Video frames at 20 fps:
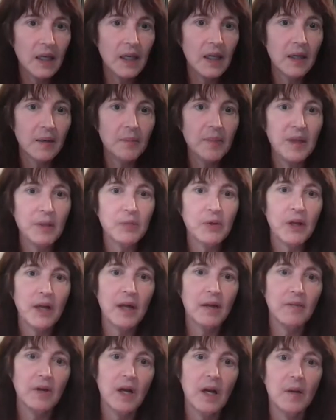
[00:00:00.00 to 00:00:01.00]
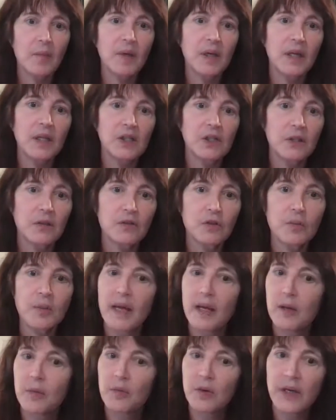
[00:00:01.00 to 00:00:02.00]
in people that have a combination of
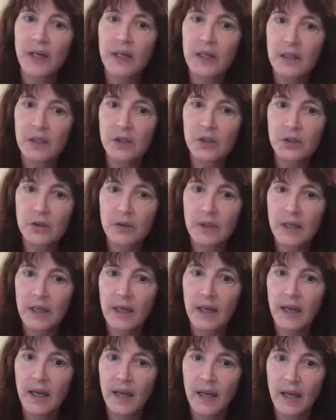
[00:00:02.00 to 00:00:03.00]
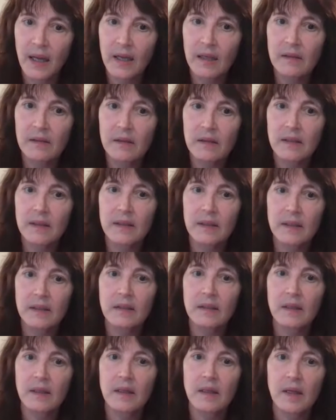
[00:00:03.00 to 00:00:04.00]
traumatic brain injury and
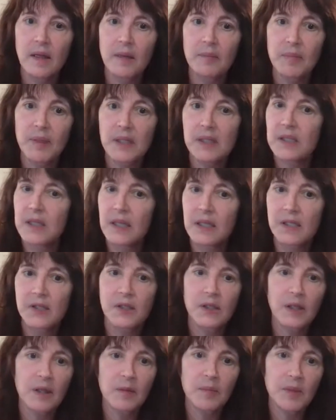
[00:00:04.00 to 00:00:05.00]
PTSD,